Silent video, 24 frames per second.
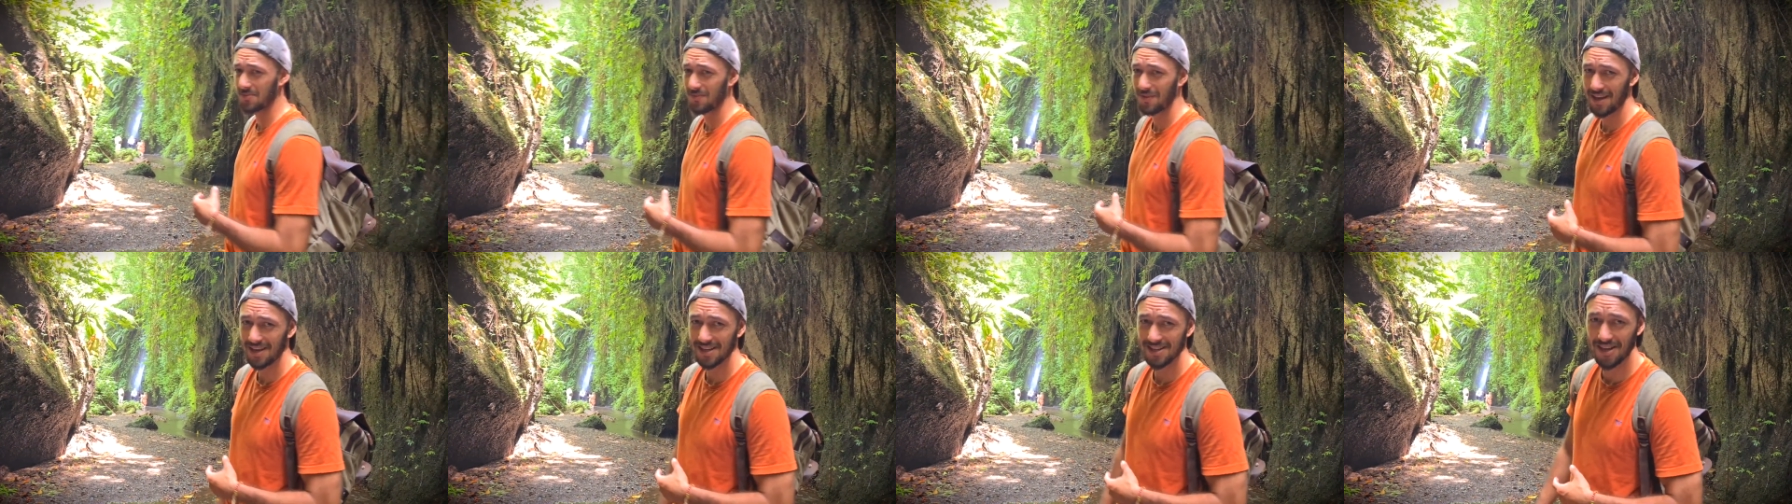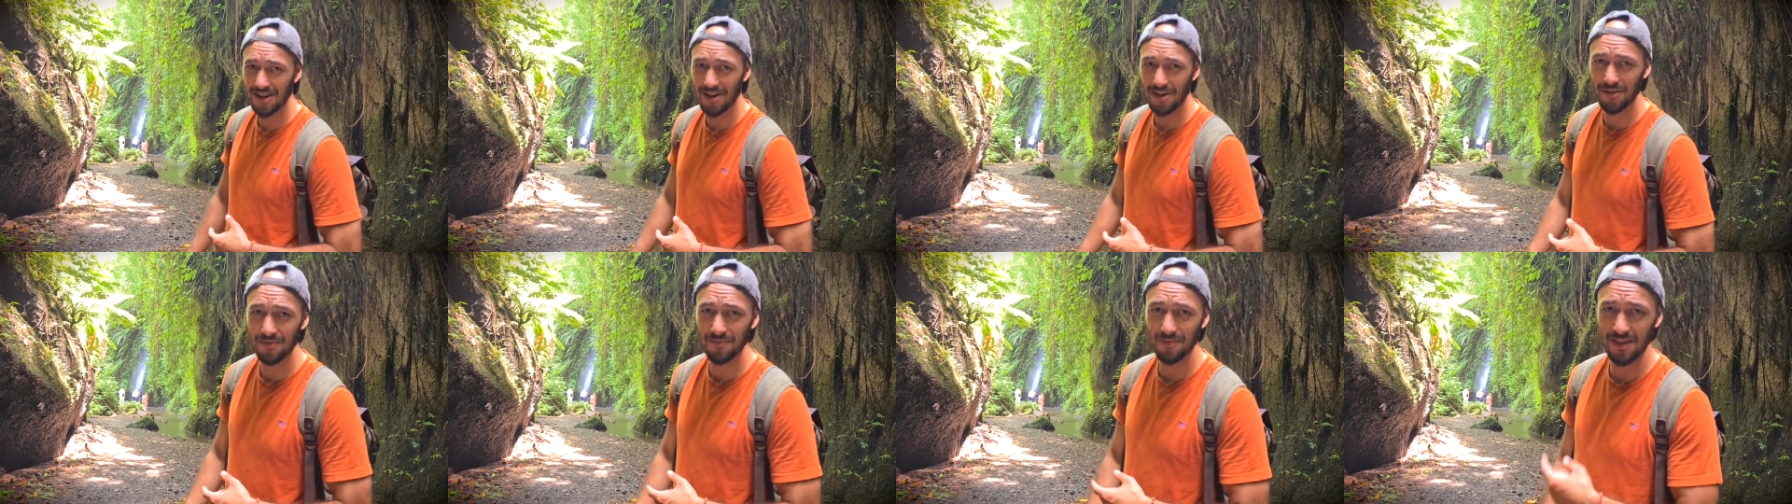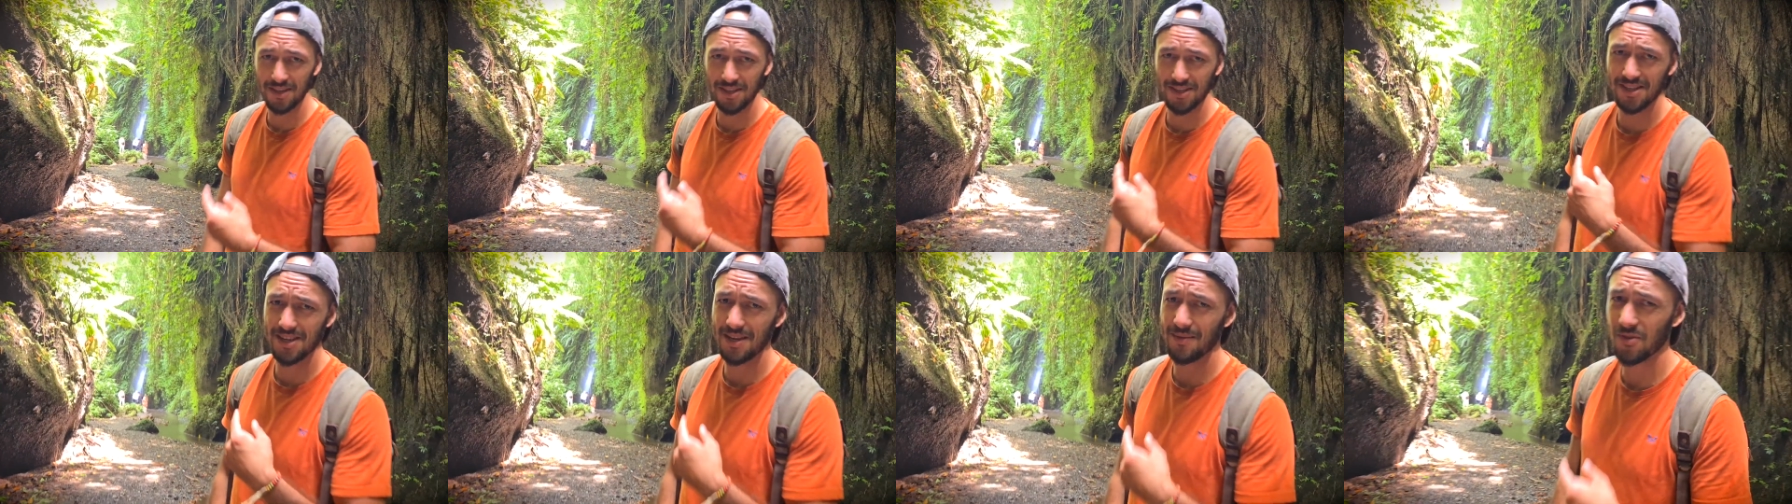place out. It
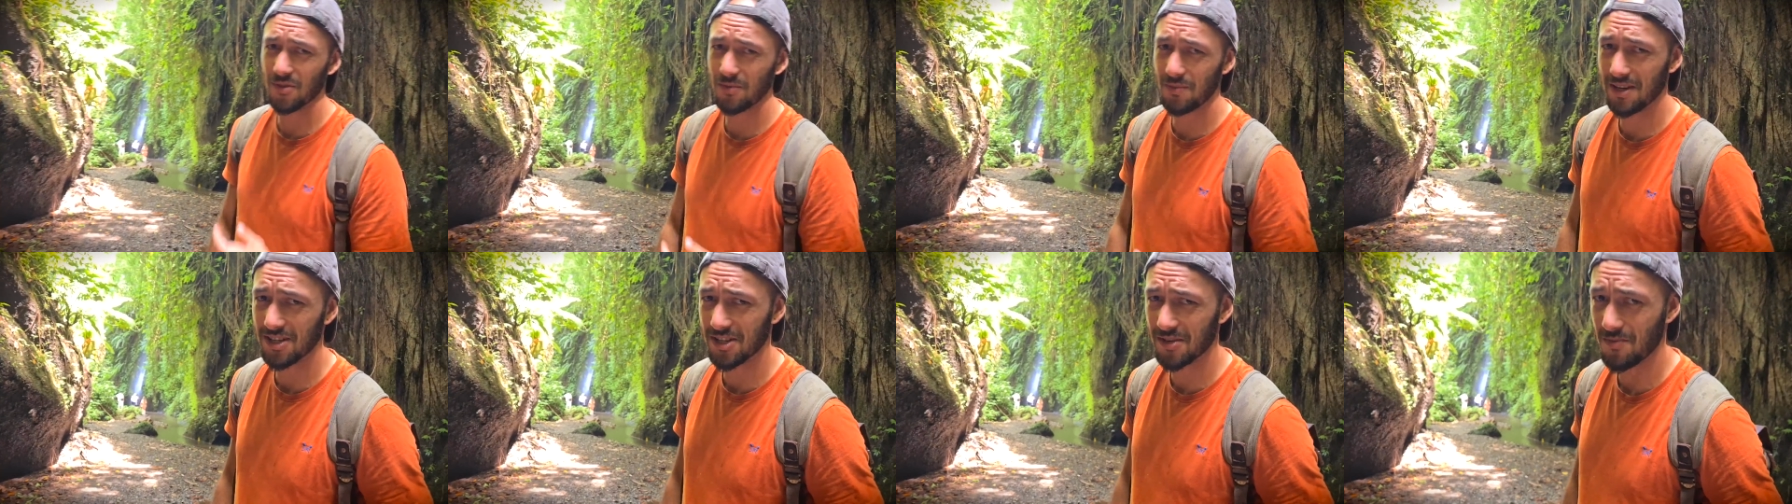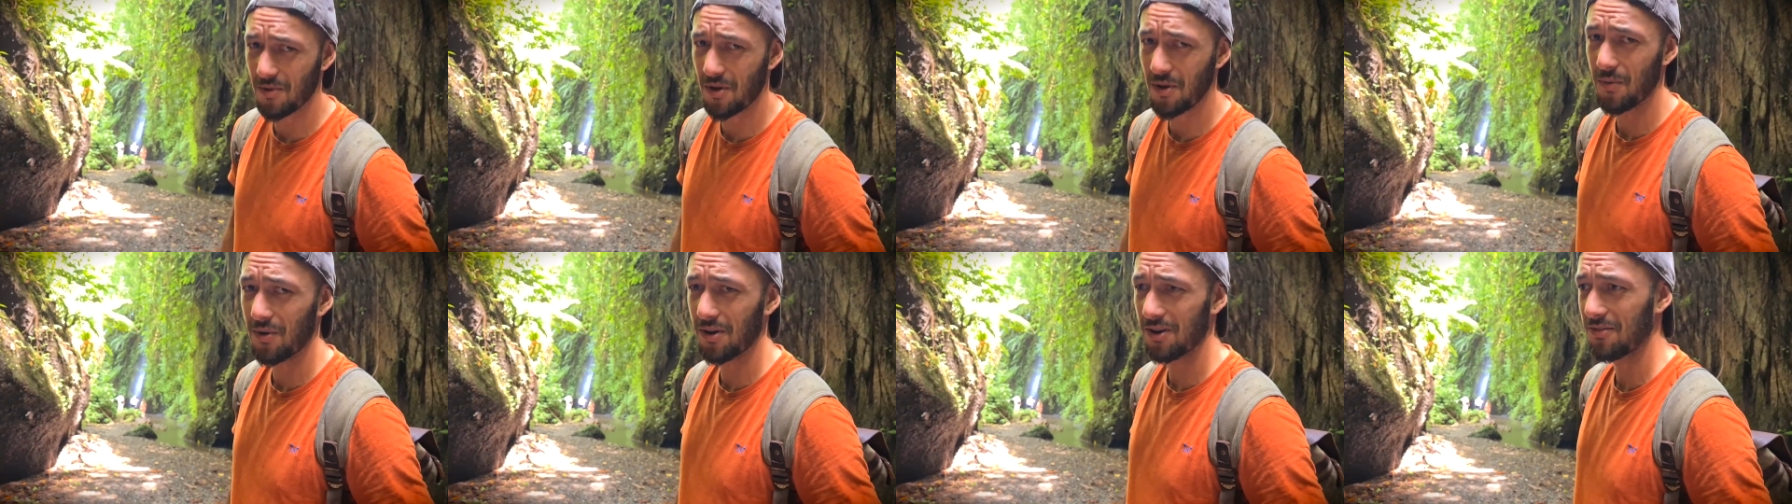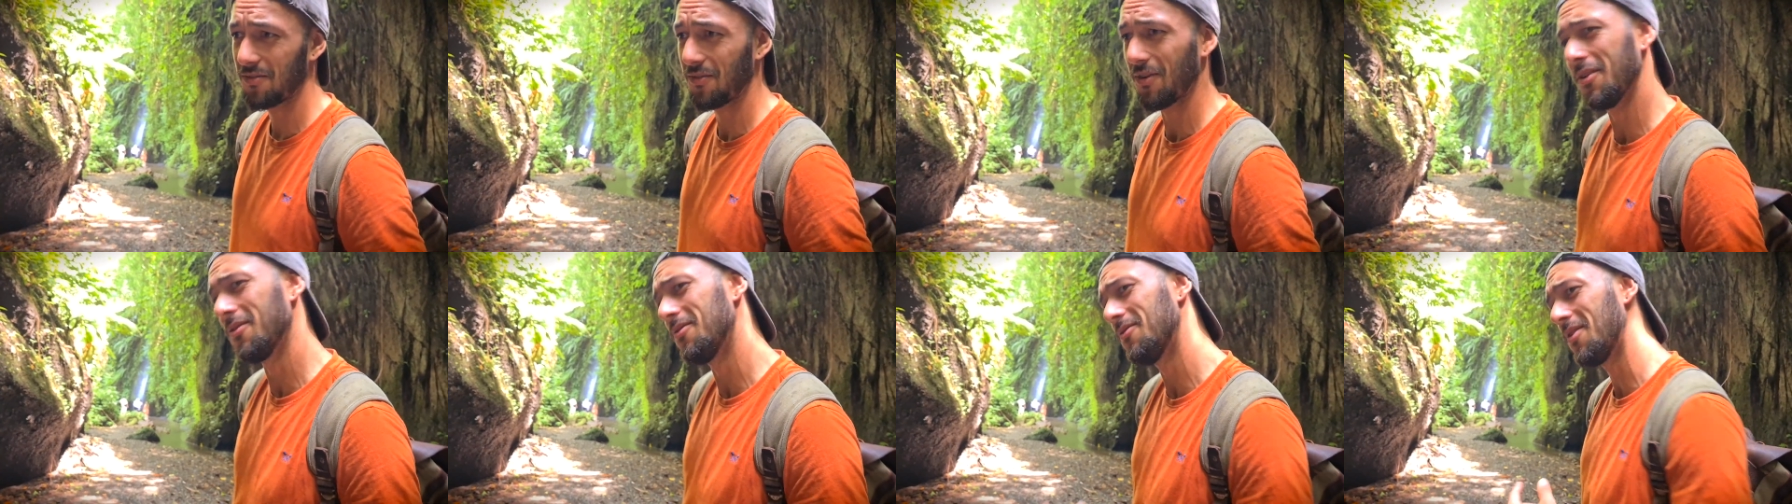seems to be a small
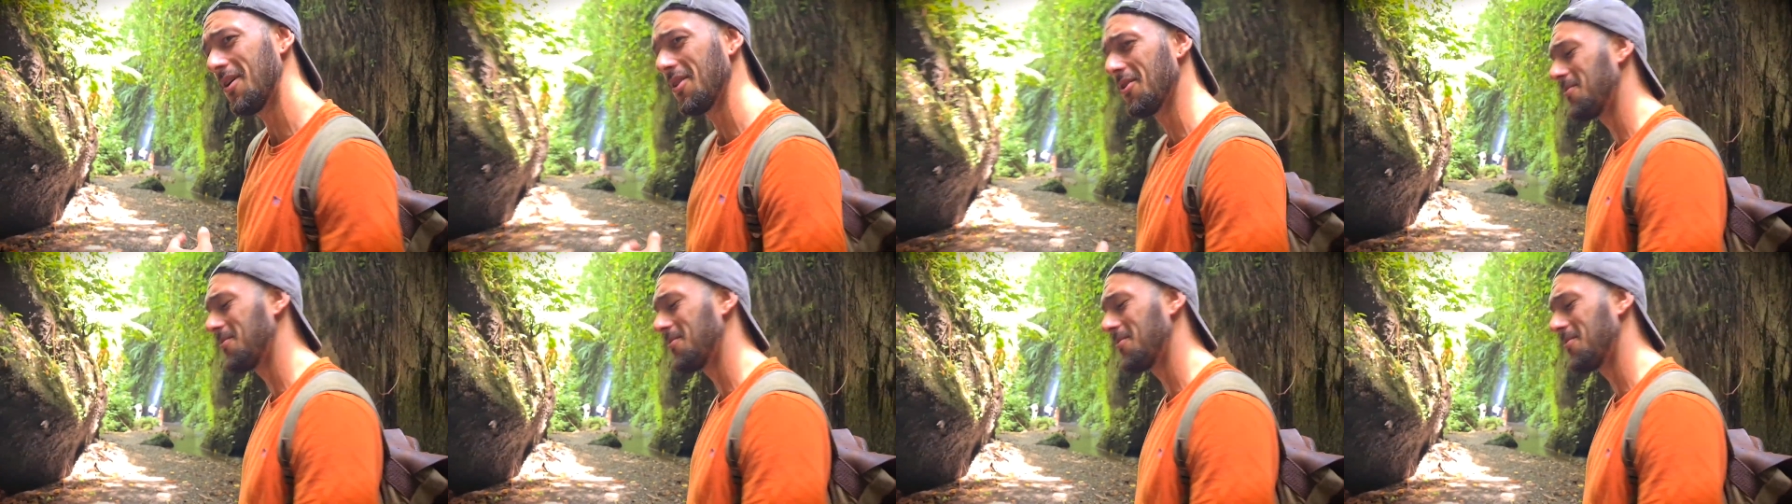waterfall. Follow